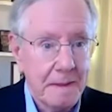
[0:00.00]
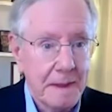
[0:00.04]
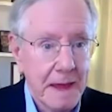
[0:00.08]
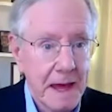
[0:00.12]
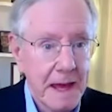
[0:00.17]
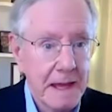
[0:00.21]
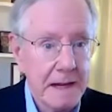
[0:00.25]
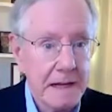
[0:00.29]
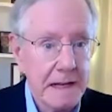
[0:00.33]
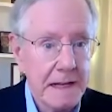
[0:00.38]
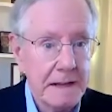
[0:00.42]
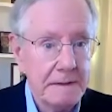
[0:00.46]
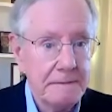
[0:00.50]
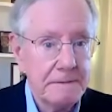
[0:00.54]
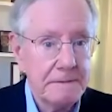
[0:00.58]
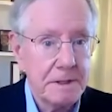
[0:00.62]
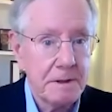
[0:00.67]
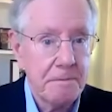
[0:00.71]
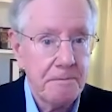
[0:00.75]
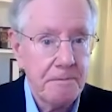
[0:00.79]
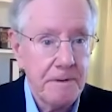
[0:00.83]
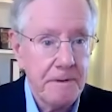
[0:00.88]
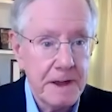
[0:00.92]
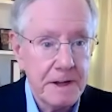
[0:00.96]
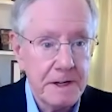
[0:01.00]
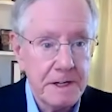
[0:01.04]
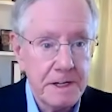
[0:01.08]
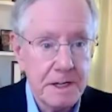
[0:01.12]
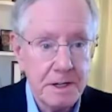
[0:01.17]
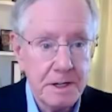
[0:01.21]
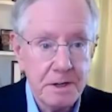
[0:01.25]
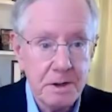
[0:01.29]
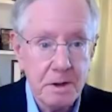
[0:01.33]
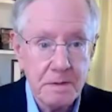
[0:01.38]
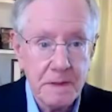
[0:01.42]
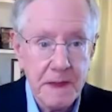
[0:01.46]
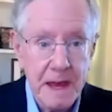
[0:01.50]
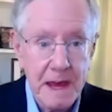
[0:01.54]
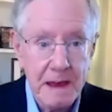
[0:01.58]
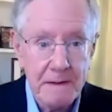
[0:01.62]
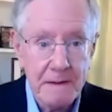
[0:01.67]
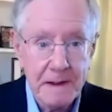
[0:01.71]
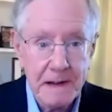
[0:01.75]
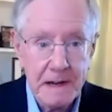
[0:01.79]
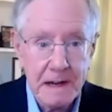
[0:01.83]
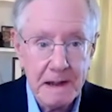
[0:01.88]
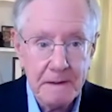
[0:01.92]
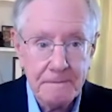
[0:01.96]
That leaves the Fed to do the
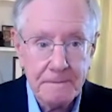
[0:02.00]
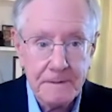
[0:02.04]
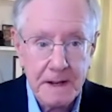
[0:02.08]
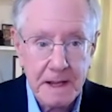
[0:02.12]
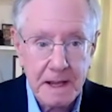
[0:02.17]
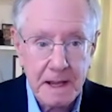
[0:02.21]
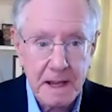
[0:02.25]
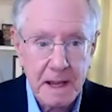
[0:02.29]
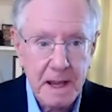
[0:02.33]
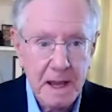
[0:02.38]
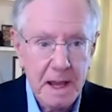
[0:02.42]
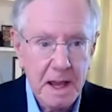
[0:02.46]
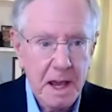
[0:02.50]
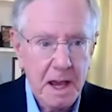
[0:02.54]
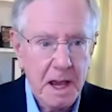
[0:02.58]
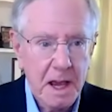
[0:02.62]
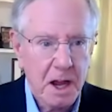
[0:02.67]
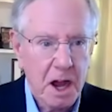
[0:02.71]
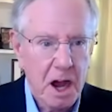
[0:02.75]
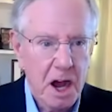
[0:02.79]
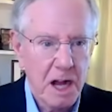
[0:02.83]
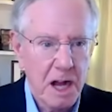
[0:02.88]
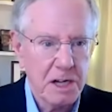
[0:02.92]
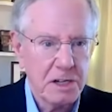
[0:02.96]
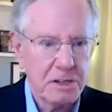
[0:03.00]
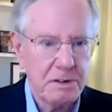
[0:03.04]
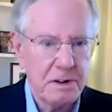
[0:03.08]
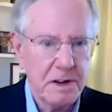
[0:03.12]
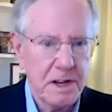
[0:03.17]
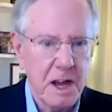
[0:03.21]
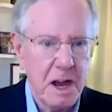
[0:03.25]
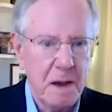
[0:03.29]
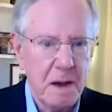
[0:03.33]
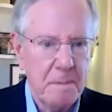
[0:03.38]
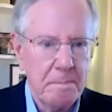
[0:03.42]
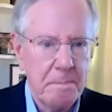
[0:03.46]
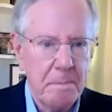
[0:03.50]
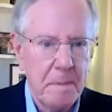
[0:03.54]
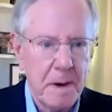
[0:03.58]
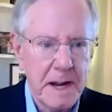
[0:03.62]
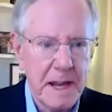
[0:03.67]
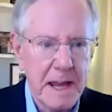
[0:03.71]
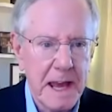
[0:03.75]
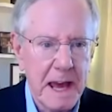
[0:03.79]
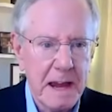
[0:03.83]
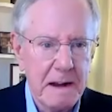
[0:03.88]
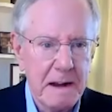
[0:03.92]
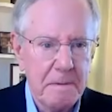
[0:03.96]
heavy lifting, conjuring up
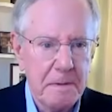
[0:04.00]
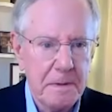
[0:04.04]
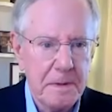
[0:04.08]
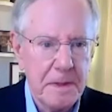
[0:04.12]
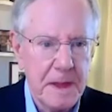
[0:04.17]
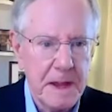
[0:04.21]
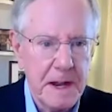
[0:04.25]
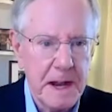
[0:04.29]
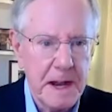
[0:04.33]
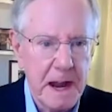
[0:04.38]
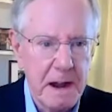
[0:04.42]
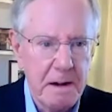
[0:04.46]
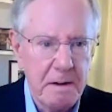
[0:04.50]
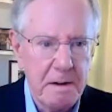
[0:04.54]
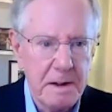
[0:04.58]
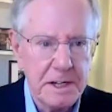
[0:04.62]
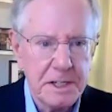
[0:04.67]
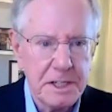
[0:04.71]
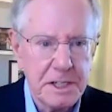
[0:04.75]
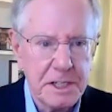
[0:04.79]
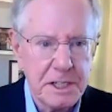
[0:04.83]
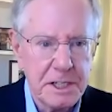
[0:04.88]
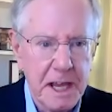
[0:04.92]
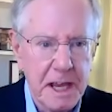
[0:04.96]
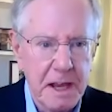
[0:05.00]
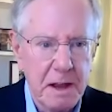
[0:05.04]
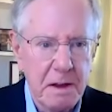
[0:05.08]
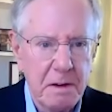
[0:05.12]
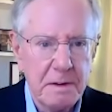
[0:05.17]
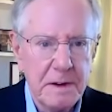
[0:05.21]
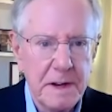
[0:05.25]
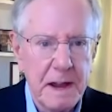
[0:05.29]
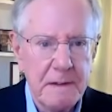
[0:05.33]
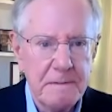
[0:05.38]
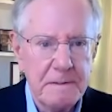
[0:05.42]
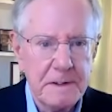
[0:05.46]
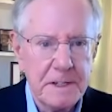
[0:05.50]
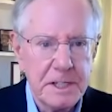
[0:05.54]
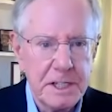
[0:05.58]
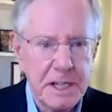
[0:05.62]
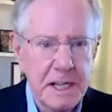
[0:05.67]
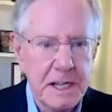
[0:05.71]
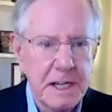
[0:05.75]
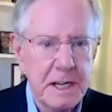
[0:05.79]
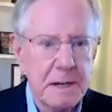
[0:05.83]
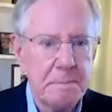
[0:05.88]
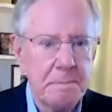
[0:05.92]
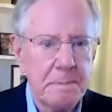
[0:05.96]
money out of thin air on a scale never
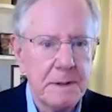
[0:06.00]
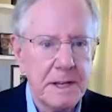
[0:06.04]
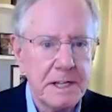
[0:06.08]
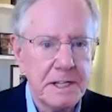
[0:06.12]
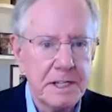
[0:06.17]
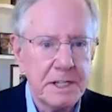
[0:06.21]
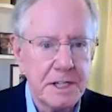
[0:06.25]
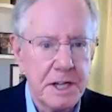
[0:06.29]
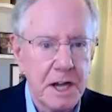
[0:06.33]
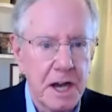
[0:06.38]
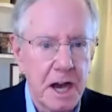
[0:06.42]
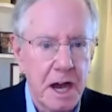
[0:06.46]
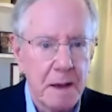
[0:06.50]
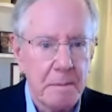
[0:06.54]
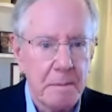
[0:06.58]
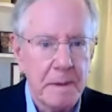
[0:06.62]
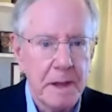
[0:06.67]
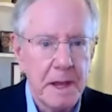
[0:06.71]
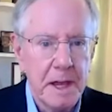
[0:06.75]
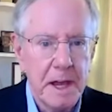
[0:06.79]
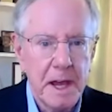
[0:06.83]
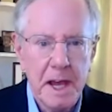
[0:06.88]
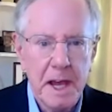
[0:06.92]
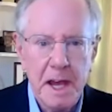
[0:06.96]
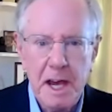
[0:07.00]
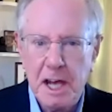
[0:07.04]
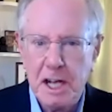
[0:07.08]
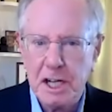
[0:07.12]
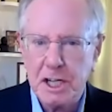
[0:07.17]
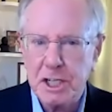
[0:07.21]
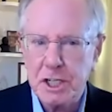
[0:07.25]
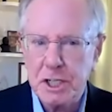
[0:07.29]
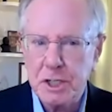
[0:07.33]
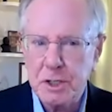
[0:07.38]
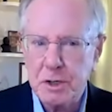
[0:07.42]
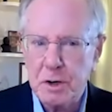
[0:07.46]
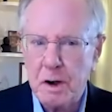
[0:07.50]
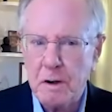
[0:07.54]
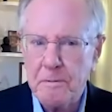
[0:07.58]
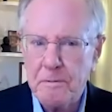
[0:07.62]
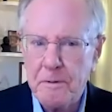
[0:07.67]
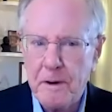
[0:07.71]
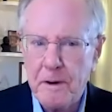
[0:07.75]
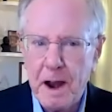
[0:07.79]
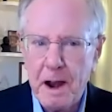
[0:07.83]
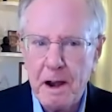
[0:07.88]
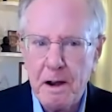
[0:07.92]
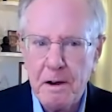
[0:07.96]
seen in peacetime, a
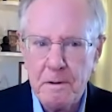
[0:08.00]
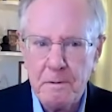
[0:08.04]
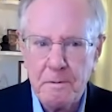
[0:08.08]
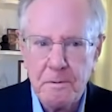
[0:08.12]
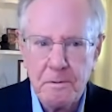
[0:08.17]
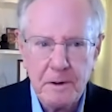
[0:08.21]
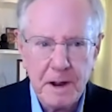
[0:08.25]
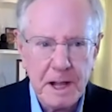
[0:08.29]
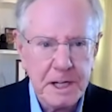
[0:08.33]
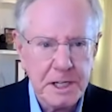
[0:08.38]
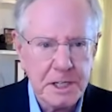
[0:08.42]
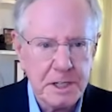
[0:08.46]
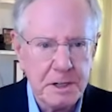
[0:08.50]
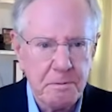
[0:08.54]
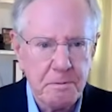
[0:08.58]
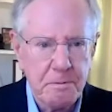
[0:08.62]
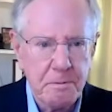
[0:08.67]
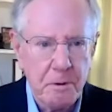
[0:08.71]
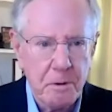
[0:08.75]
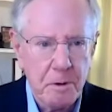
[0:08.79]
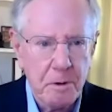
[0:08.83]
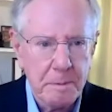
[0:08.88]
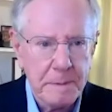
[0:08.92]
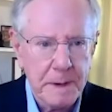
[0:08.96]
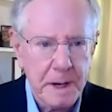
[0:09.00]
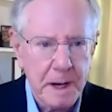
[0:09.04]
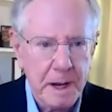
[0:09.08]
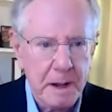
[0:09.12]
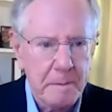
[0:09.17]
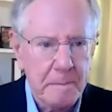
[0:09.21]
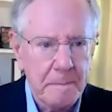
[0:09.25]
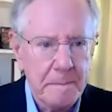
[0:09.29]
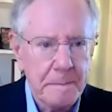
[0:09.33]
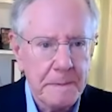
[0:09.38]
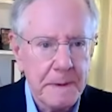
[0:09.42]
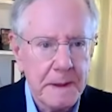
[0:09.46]
surefire inflation formula.